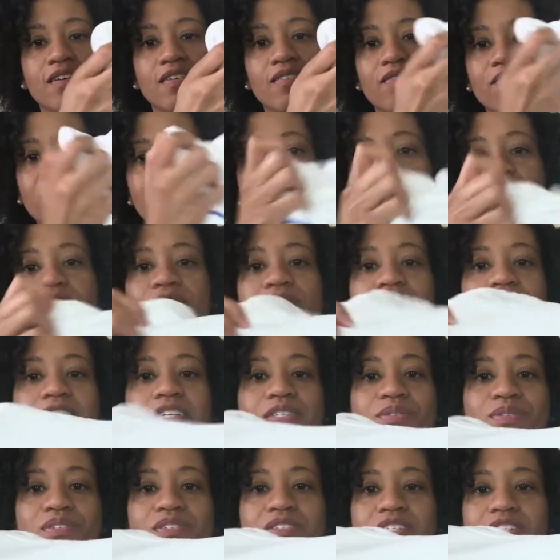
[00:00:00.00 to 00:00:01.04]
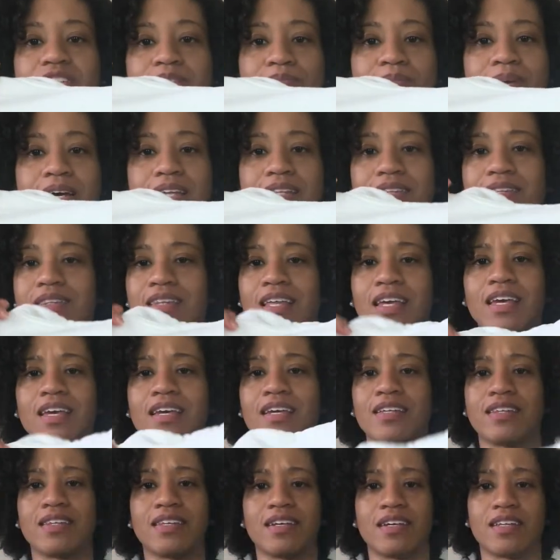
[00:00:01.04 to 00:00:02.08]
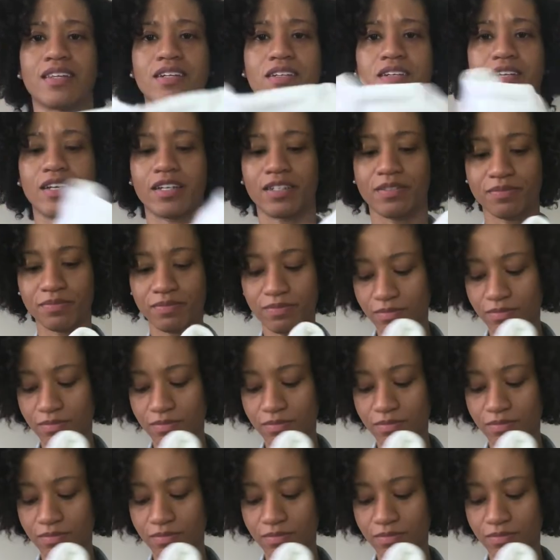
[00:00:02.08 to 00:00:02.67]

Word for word: Vineyard Vines was just my thing the other day.